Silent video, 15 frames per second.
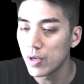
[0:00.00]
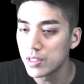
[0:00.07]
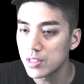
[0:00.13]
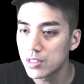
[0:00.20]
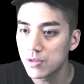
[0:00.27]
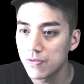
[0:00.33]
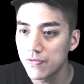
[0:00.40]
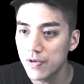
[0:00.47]

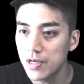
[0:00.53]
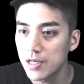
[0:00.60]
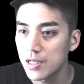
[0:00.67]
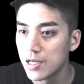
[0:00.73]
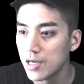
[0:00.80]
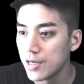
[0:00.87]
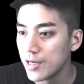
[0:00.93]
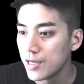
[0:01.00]
sulfate,
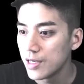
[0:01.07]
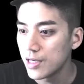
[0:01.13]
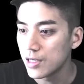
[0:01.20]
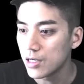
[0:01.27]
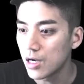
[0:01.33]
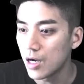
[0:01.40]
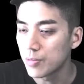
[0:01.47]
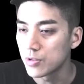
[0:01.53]
a
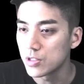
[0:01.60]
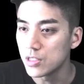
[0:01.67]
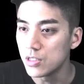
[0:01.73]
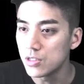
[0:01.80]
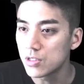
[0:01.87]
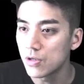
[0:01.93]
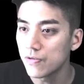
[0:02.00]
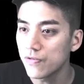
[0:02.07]
copper 2
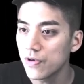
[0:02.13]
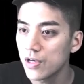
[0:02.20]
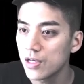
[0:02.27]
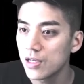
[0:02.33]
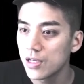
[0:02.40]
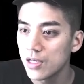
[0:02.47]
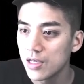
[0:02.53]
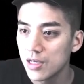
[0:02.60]
sulfate,
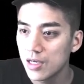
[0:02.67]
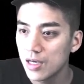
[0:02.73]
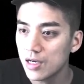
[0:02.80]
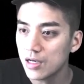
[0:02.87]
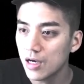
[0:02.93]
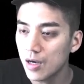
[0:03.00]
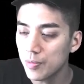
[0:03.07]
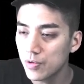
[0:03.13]
and a
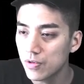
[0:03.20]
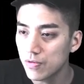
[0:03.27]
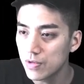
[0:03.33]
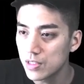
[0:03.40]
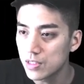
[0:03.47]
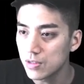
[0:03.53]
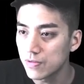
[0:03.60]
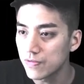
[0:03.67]
copper 3
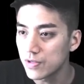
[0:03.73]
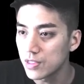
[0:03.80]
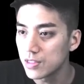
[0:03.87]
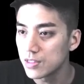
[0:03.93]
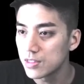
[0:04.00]
sulfate.